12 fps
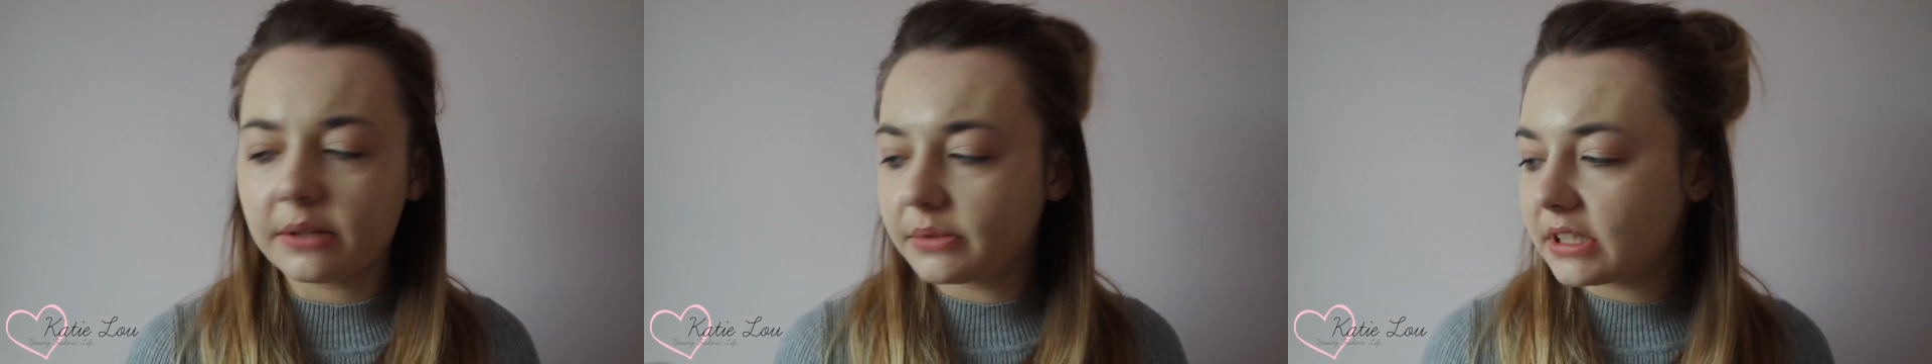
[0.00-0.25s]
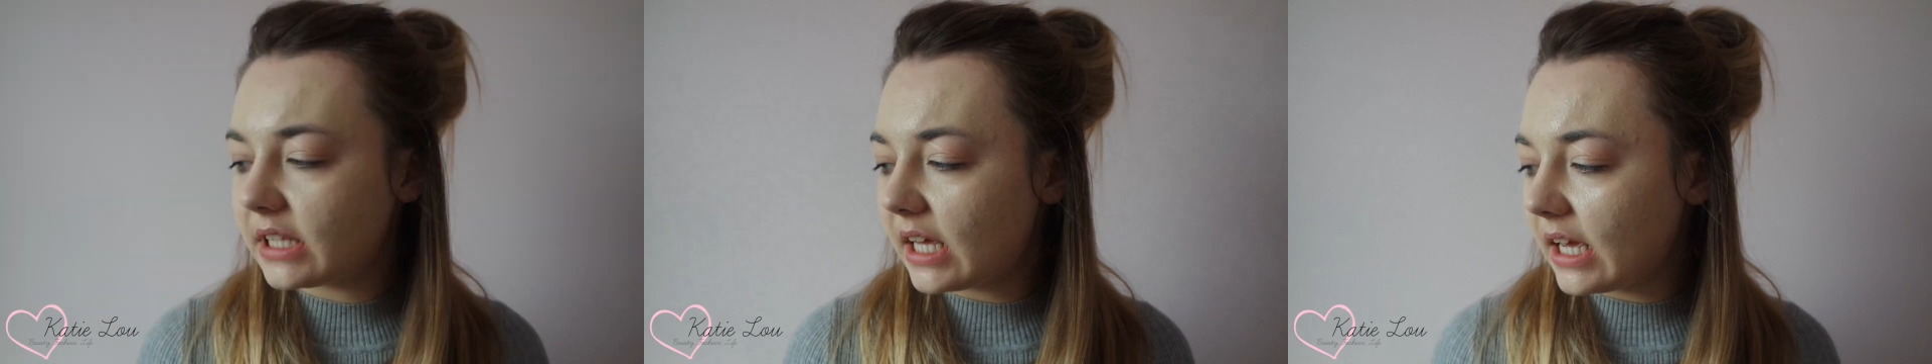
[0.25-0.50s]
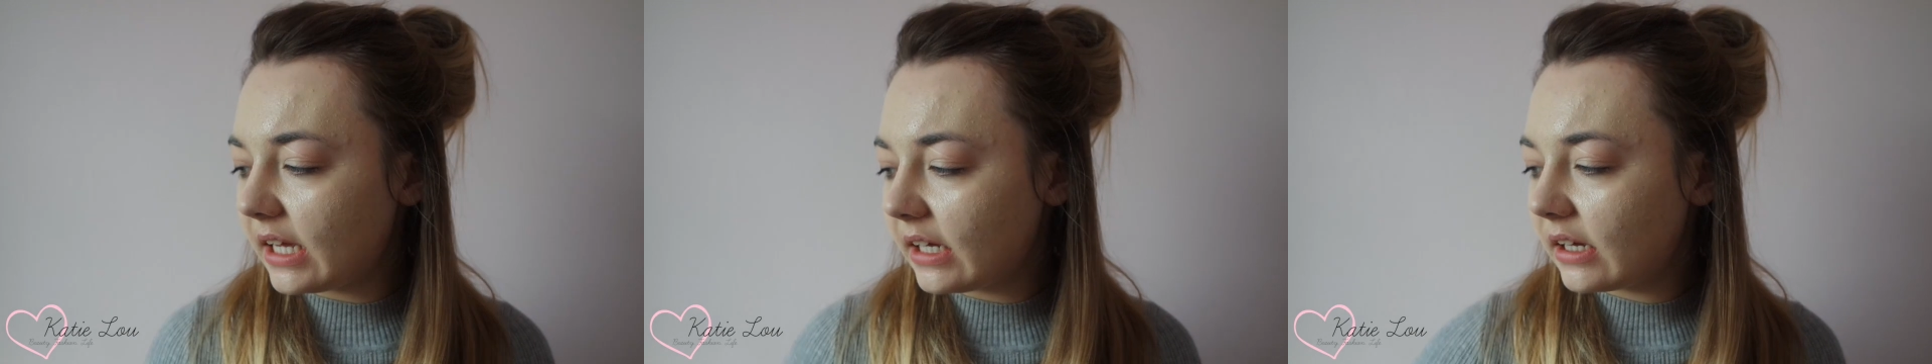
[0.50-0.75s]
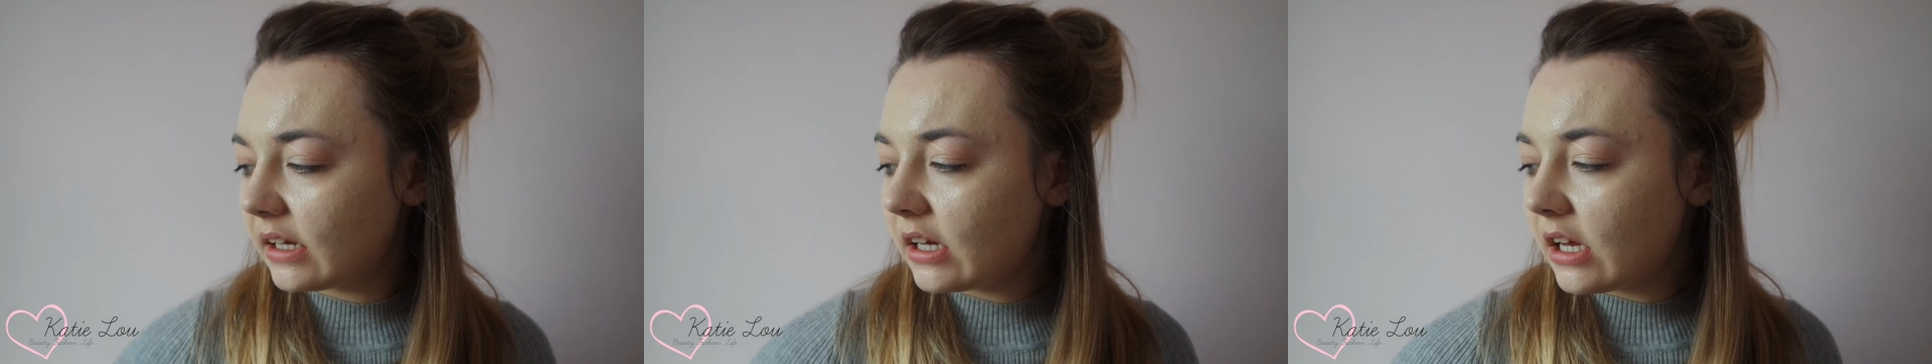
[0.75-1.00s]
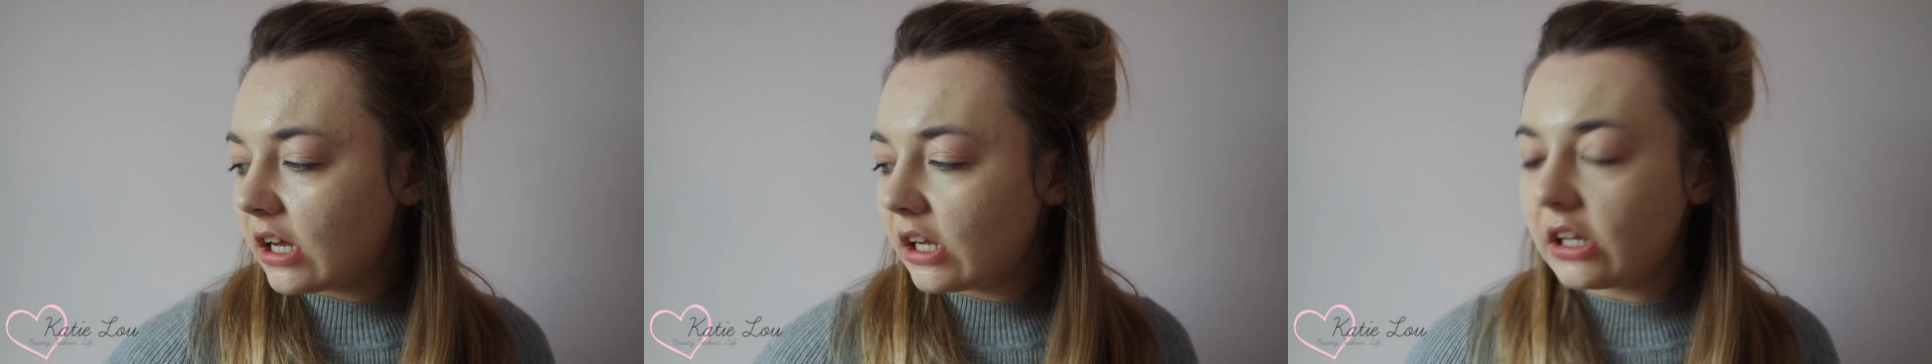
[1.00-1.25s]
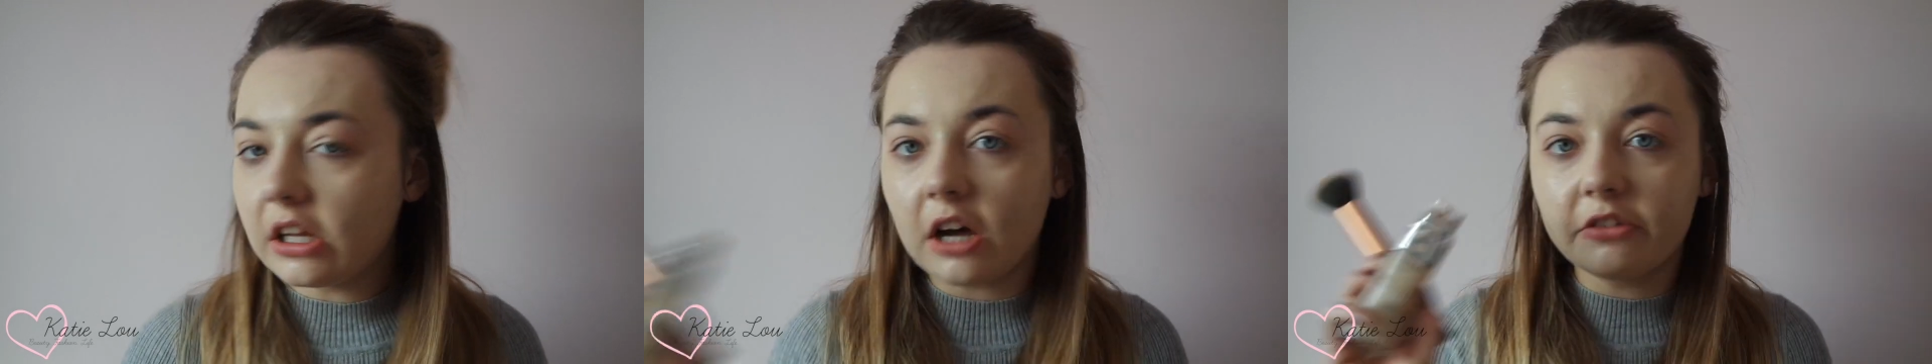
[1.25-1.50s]
It was the
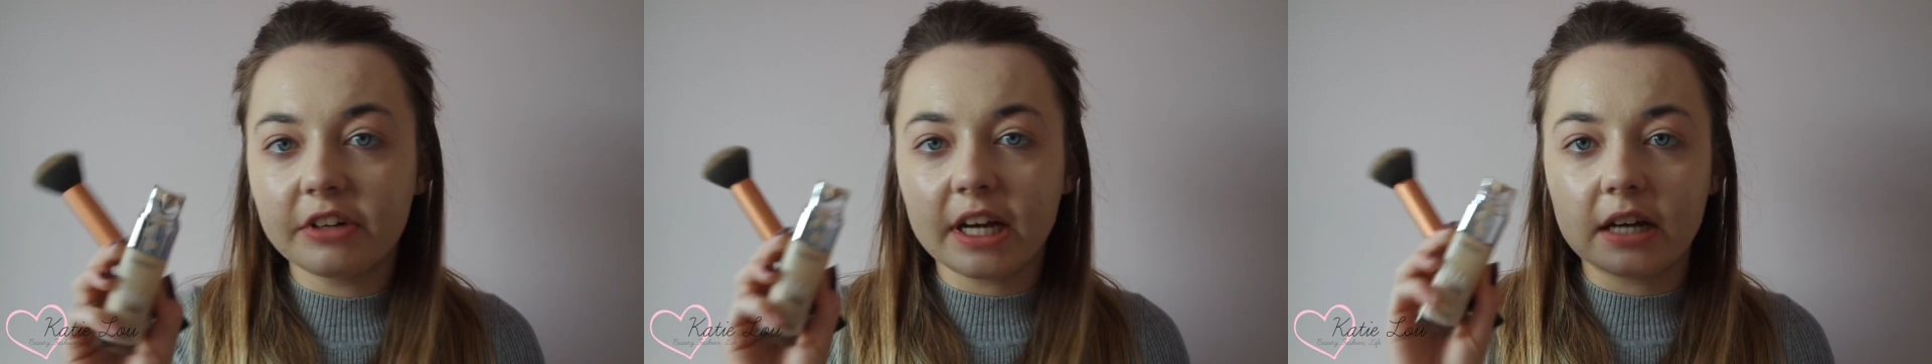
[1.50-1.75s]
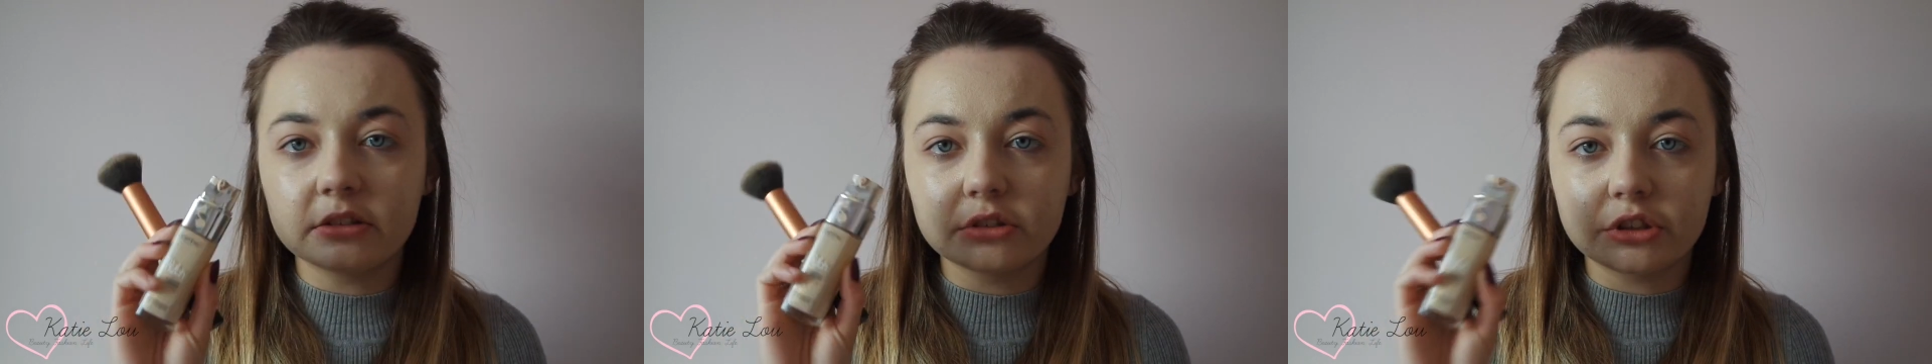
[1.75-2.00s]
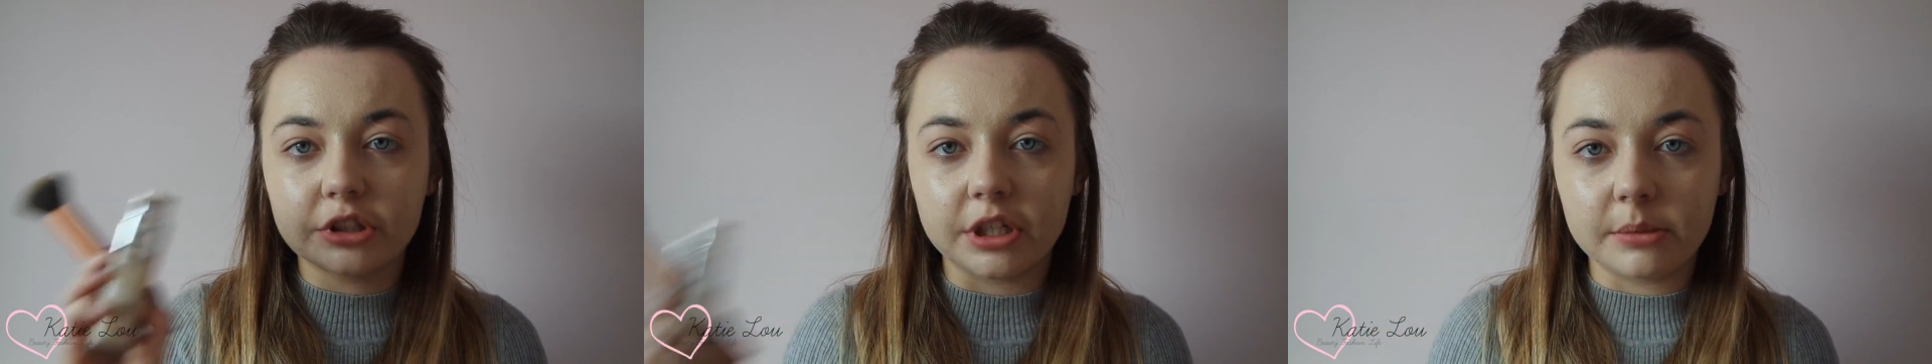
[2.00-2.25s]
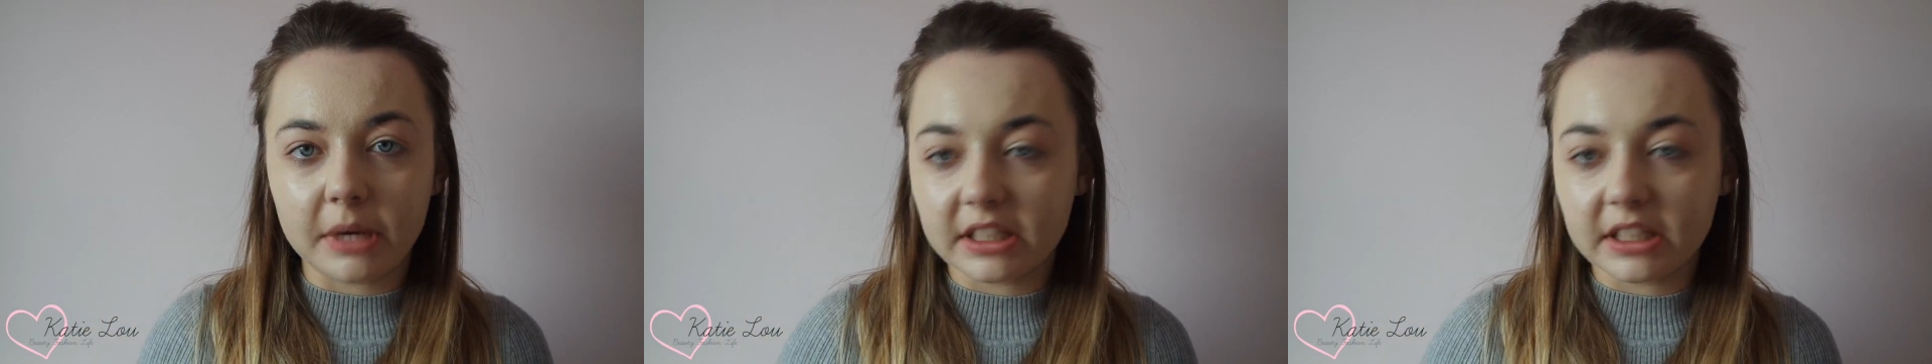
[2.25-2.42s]
L'Oreal True